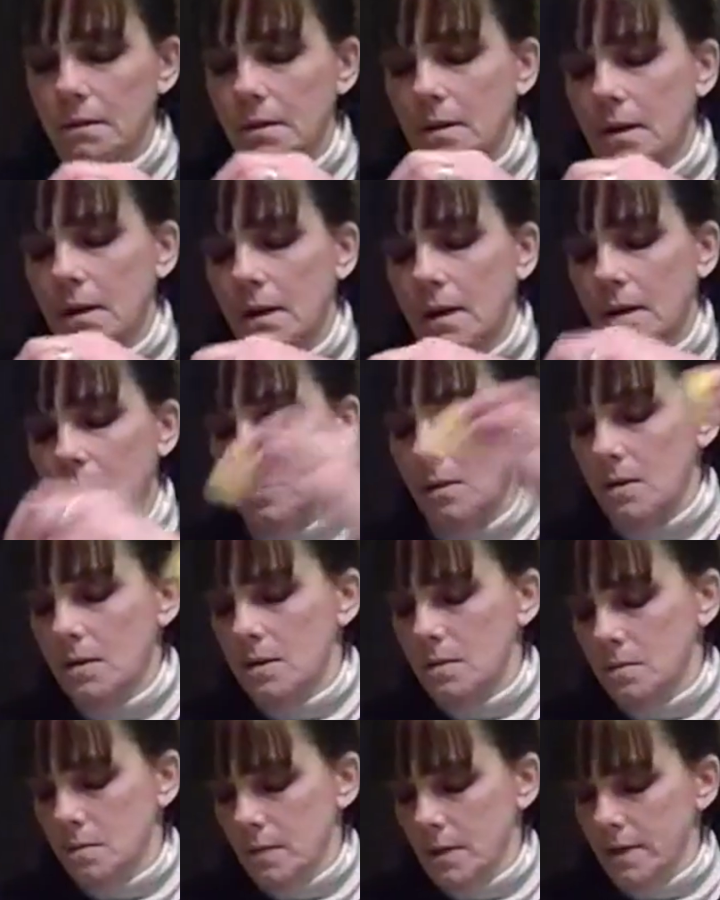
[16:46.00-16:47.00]
kind of
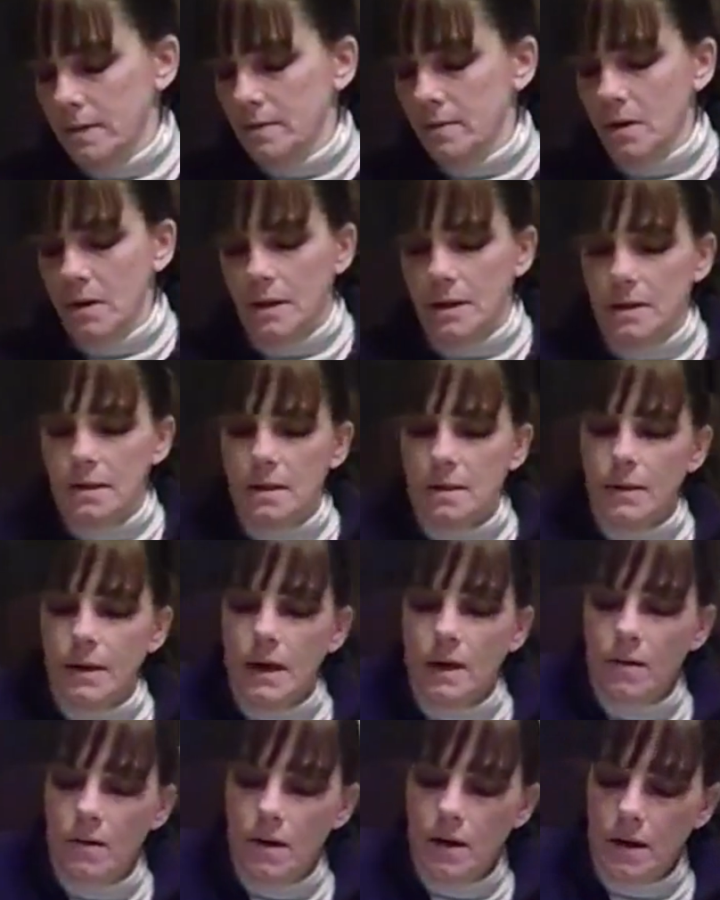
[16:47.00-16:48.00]
lost where I started. There we
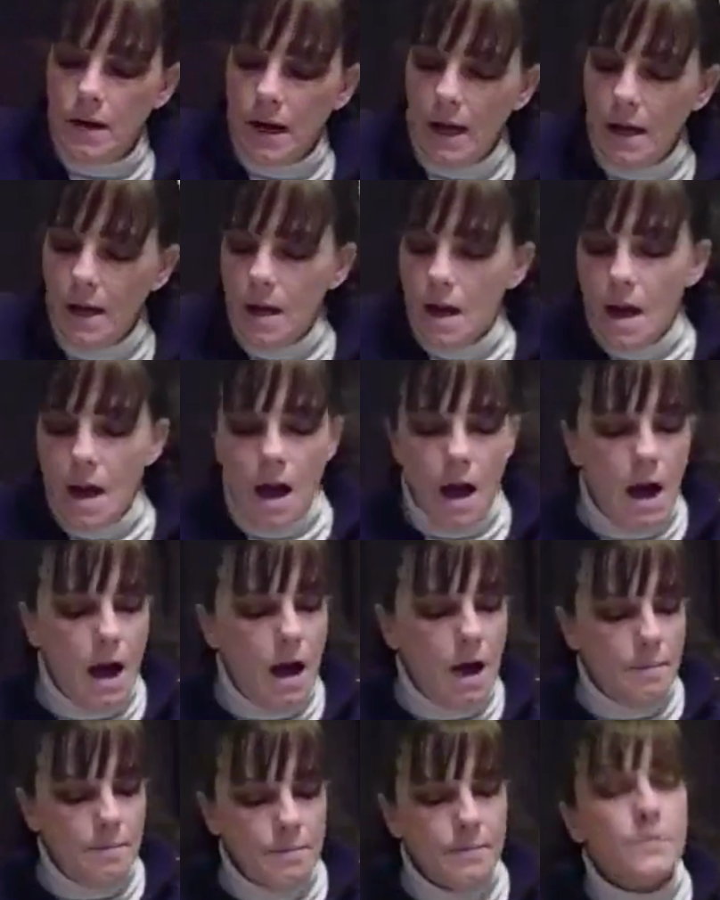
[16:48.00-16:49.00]
go. Okay.
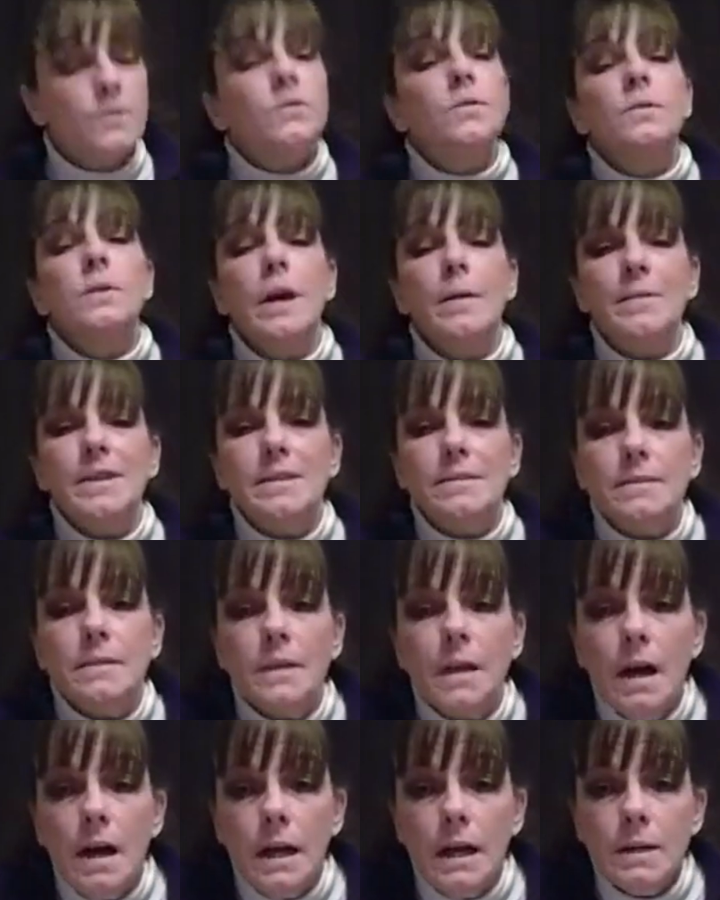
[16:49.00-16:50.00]
Do lemons and
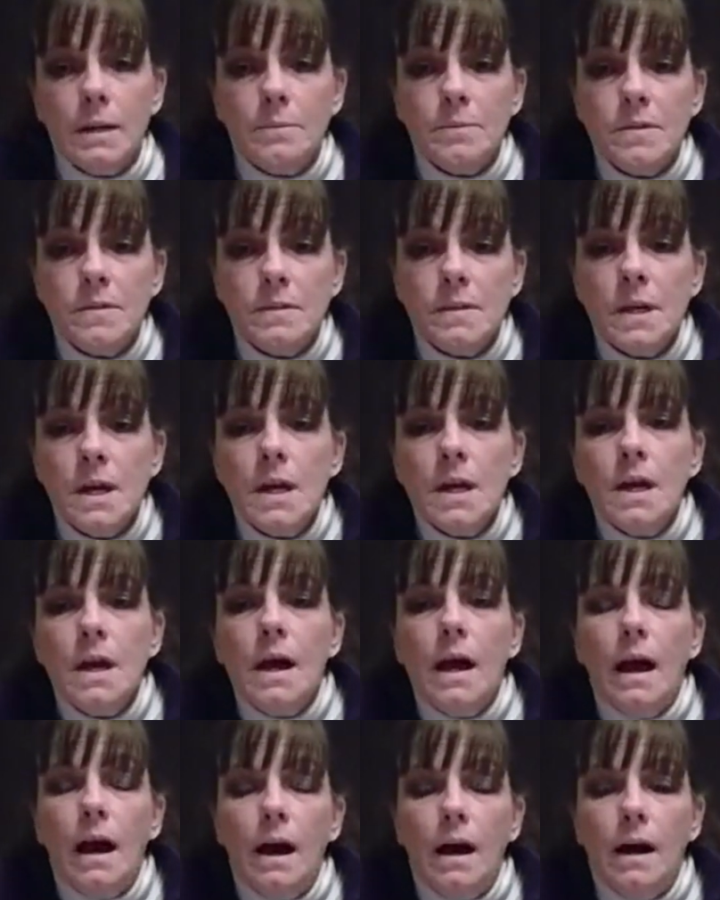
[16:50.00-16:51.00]
limes
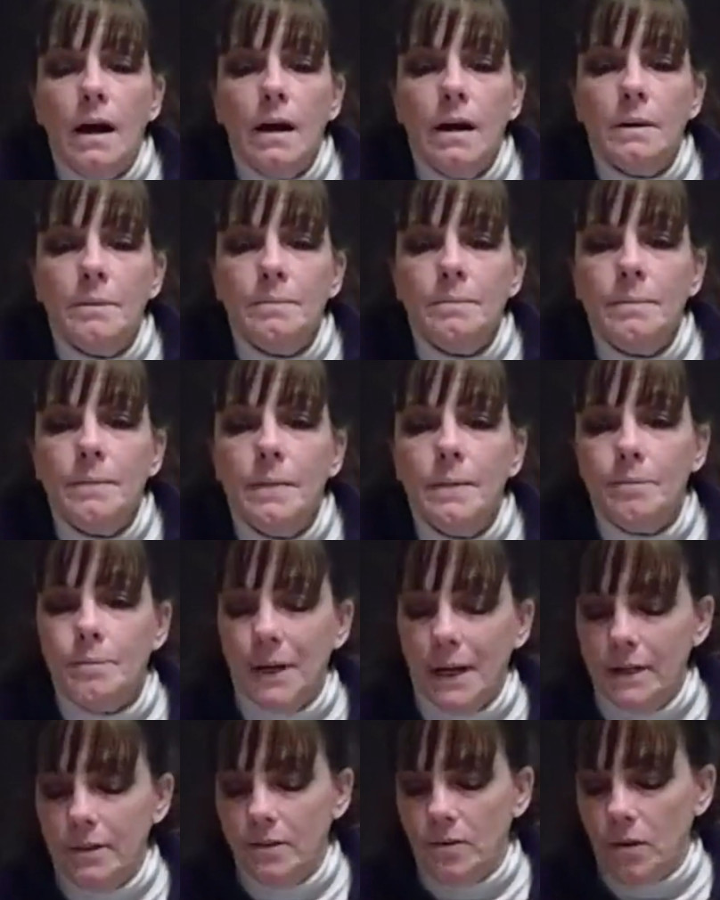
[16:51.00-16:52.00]

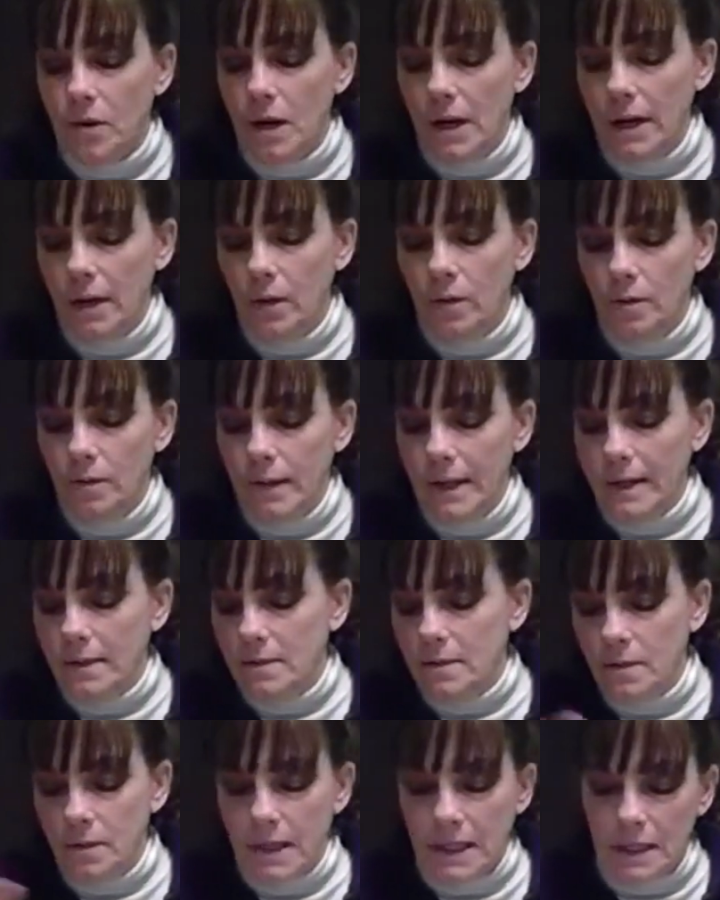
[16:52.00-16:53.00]
by drawing, like
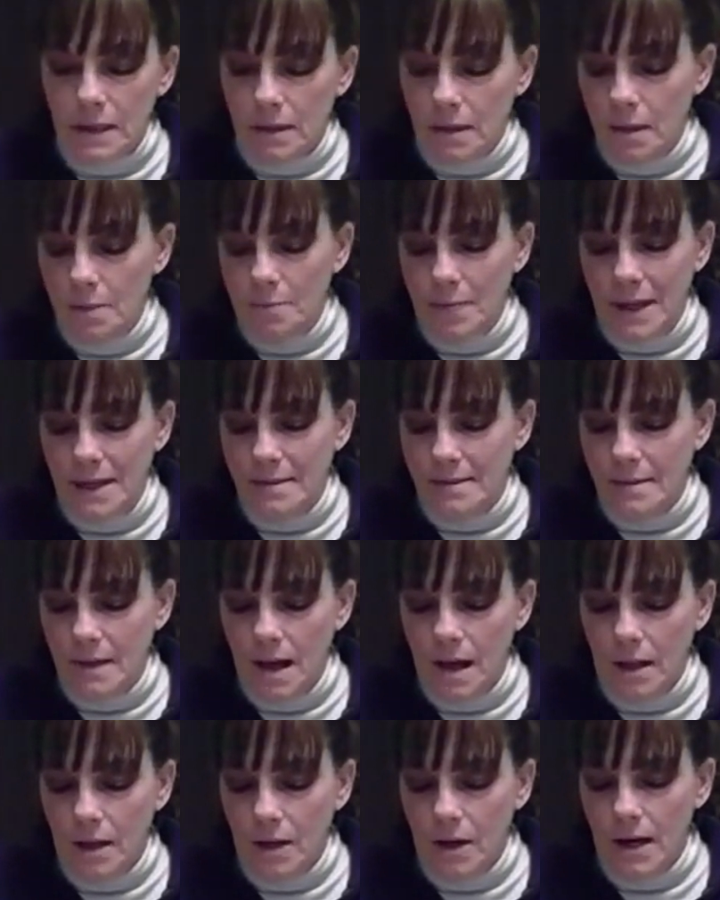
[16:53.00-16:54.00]
doing a base
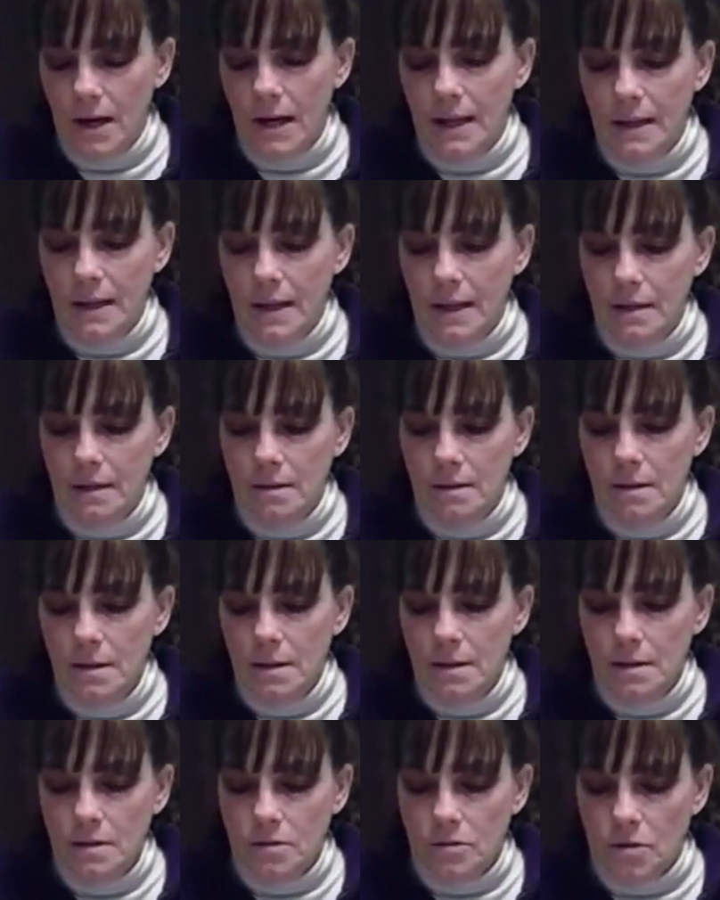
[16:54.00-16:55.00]
color and then
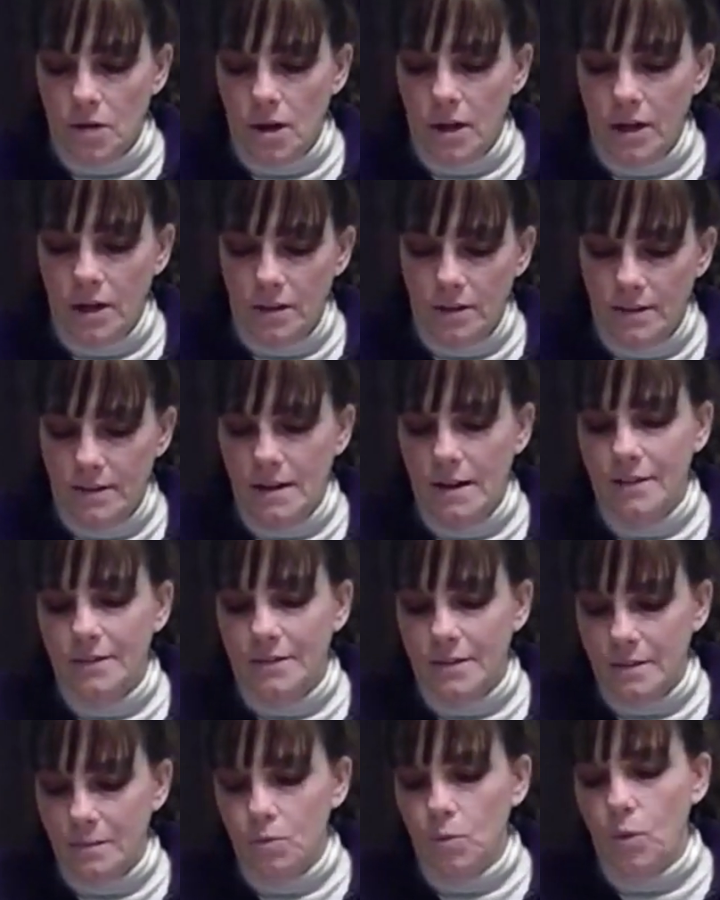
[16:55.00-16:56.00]
drawing yourself
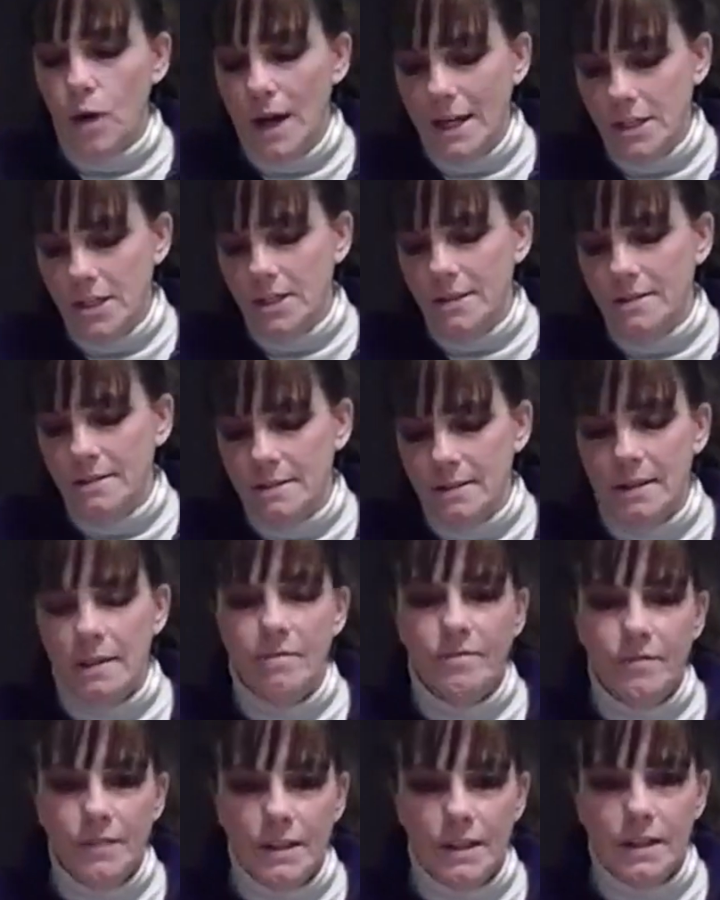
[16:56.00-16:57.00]
some wedges and
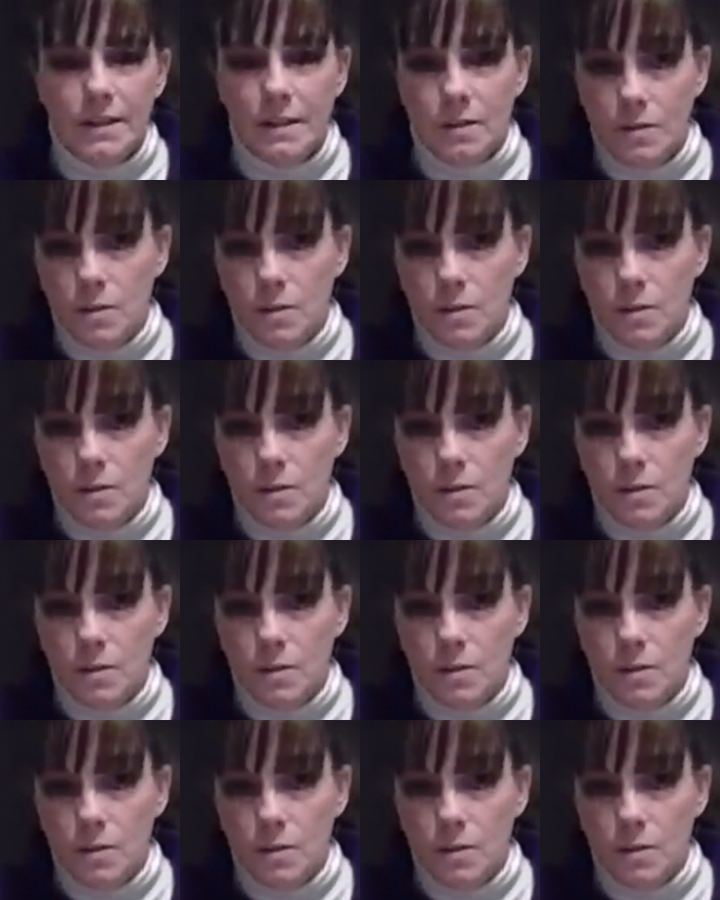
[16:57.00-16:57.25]
then filling those